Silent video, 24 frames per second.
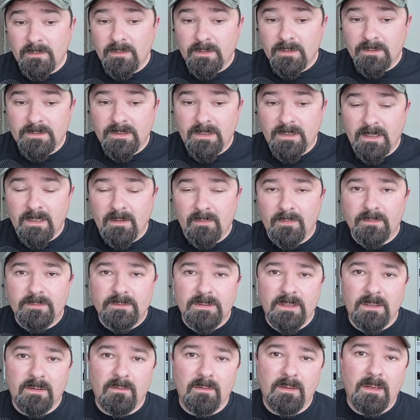you can check out the
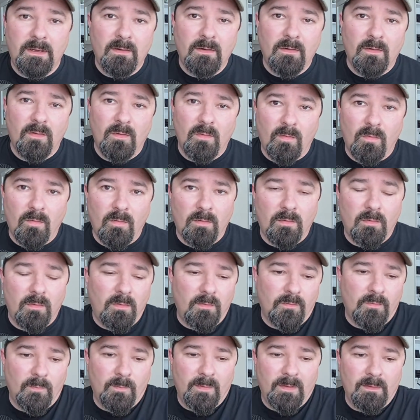channel here or it'll
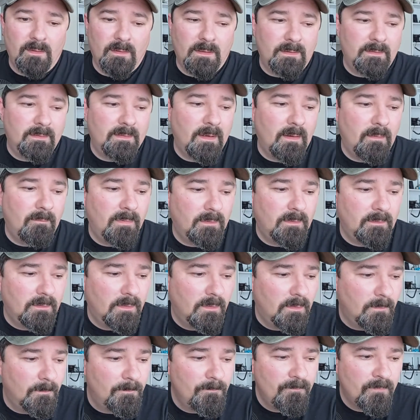also be linked down
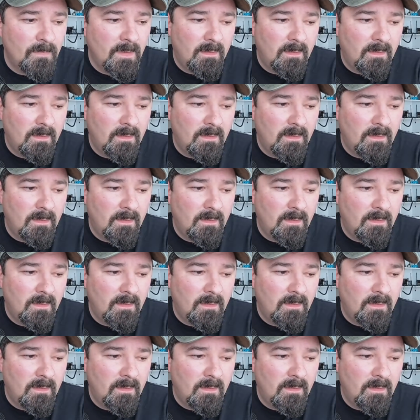below.